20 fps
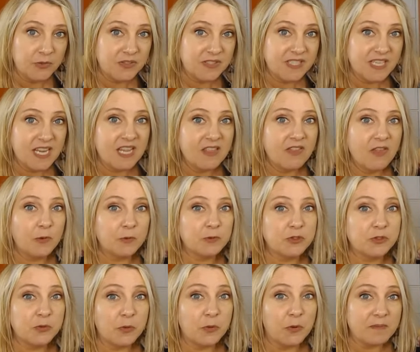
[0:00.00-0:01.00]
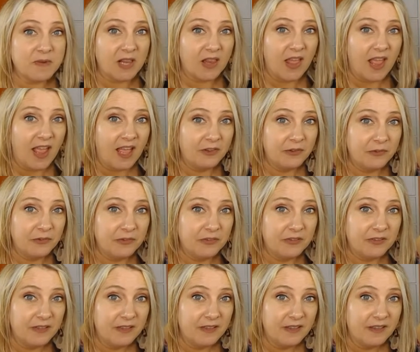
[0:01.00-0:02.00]
You see those storm
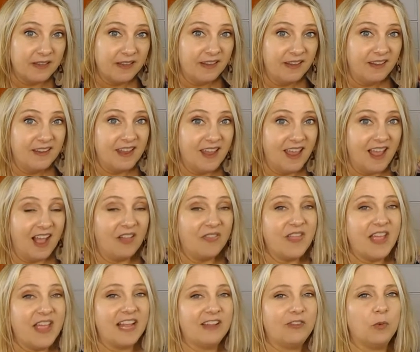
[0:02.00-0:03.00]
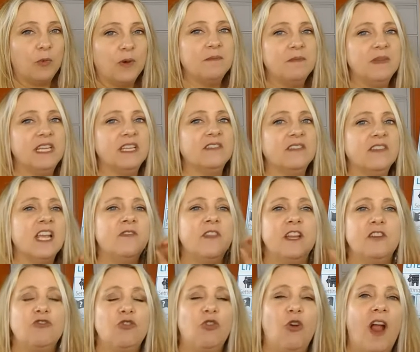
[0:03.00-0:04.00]
clouds? Yeah, that's what it means.
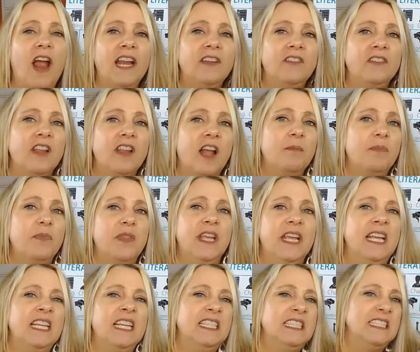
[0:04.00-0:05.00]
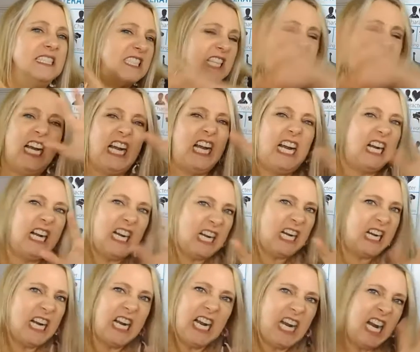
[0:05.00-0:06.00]
They tried something, and
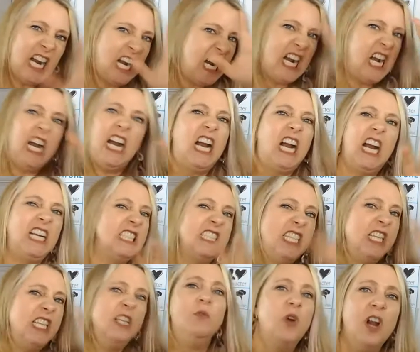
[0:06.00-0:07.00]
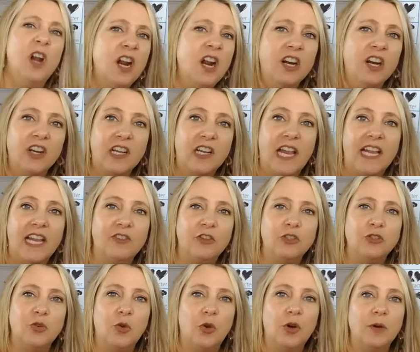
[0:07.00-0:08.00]
it didn't work, like the
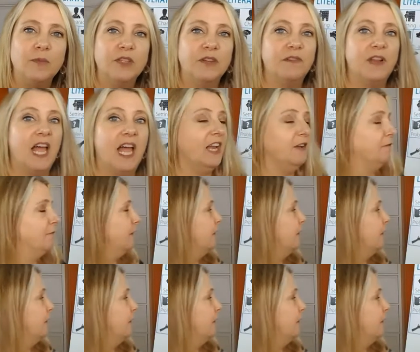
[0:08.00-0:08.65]
storms of life.